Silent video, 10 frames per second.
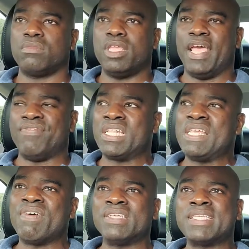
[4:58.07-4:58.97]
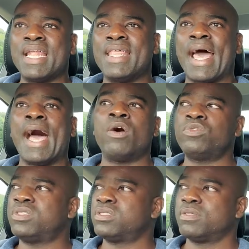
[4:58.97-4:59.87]
if they leave outside of their
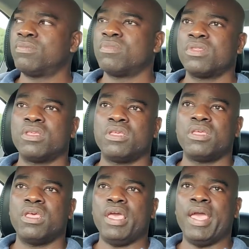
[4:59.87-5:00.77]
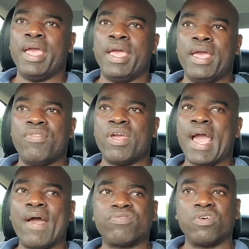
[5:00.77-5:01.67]
house and they
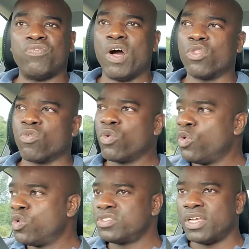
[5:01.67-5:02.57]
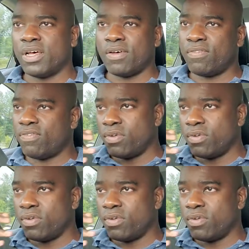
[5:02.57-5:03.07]
have to follow the rules of